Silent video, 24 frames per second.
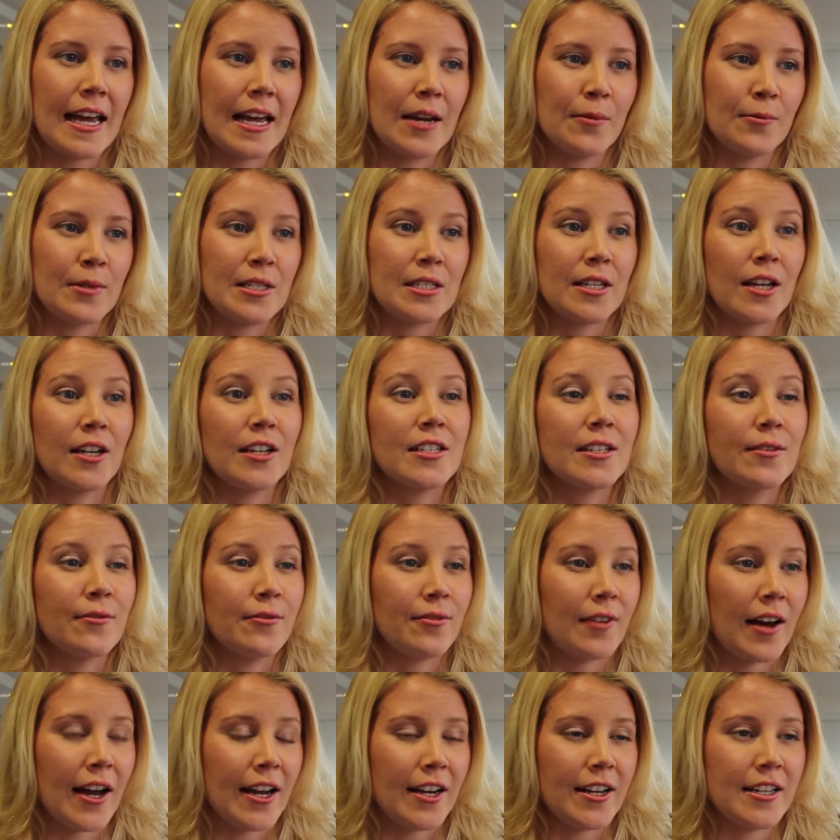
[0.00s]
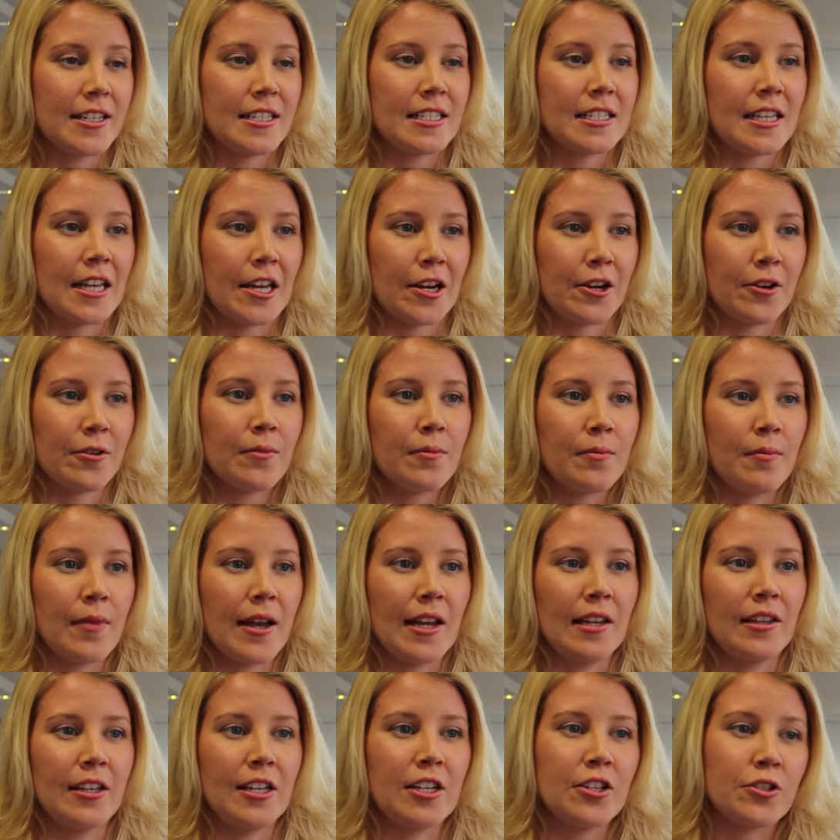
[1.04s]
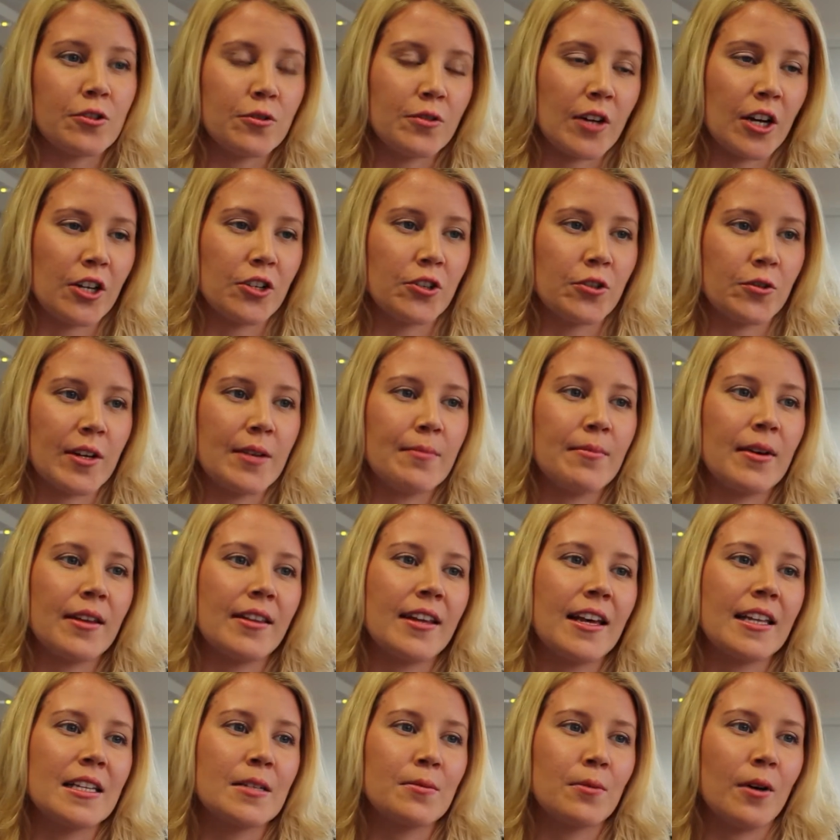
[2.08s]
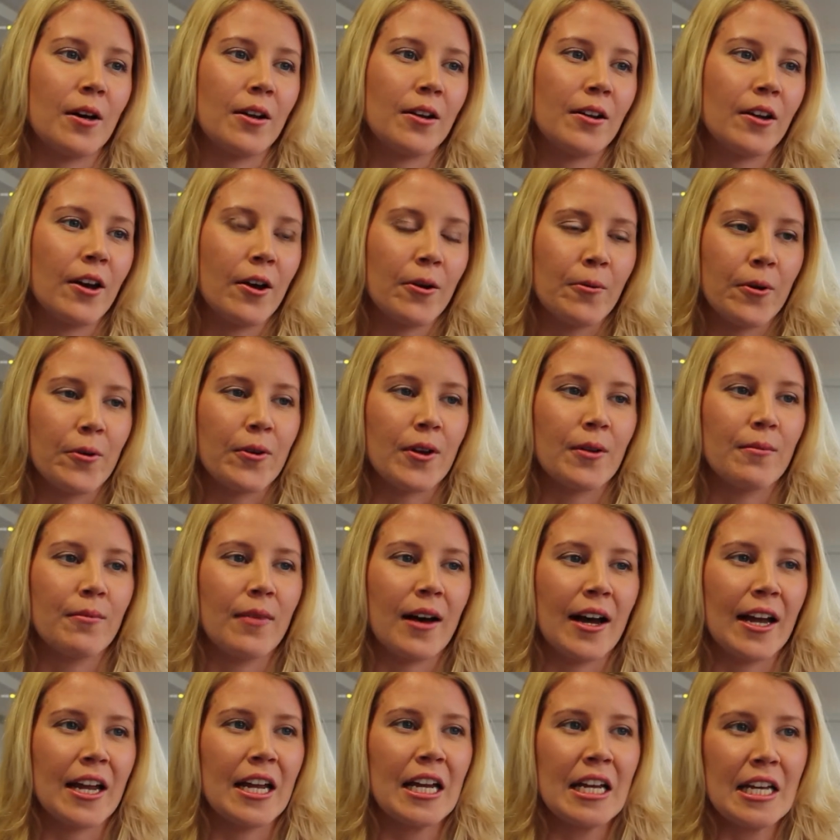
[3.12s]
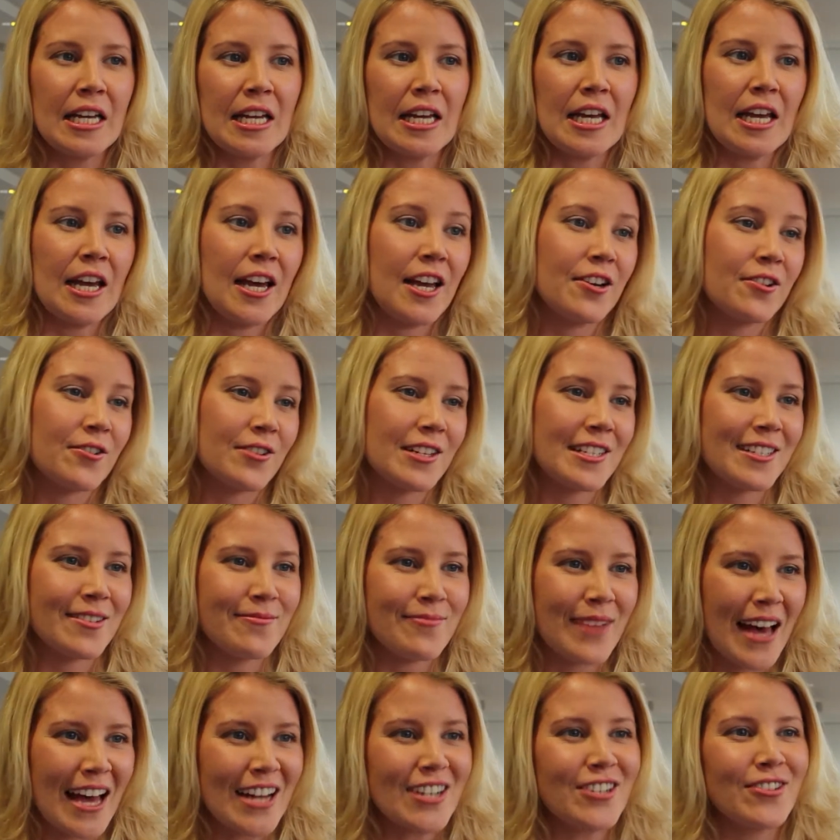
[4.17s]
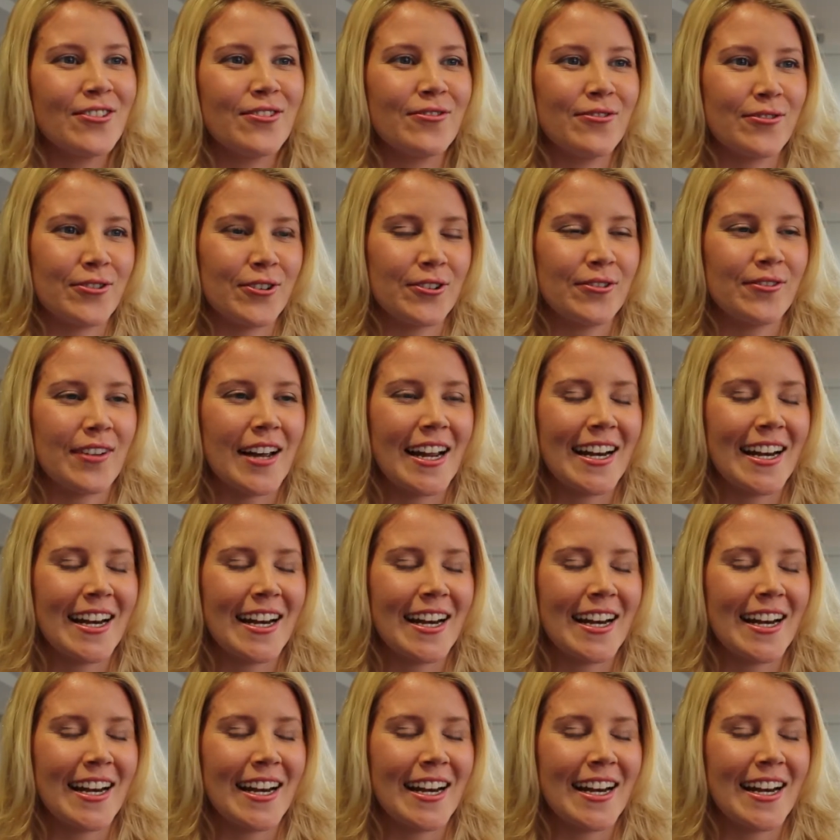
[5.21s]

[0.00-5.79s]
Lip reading: And we studied some finance there, mainly introductory, but that's what awoke my interest and passion for